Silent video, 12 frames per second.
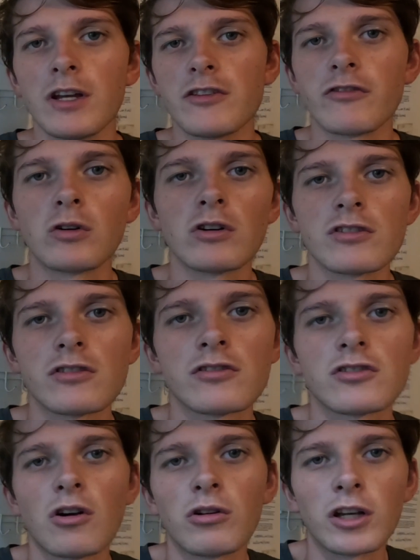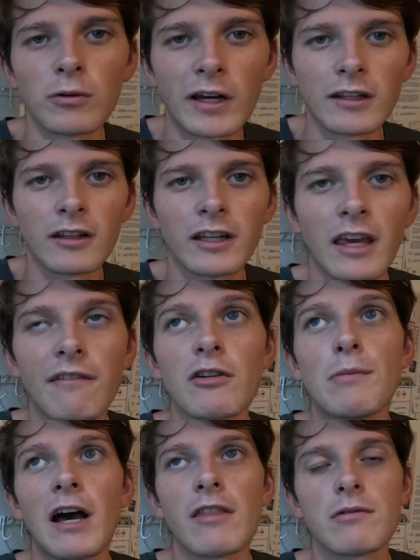It's of course soaking wet like every
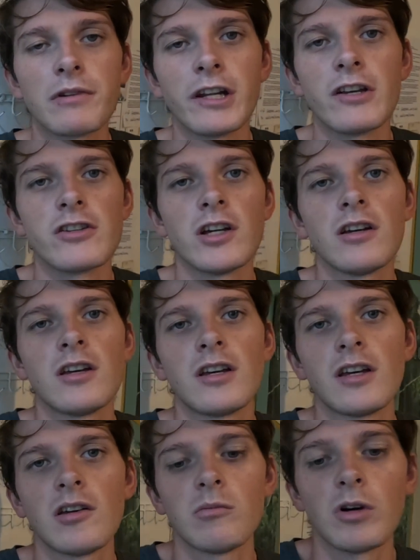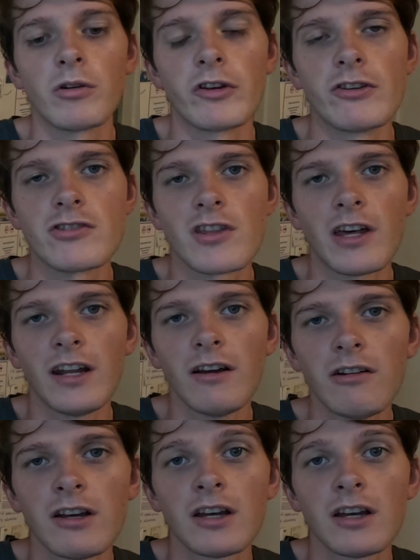bathroom in Asia, but we're used to that now.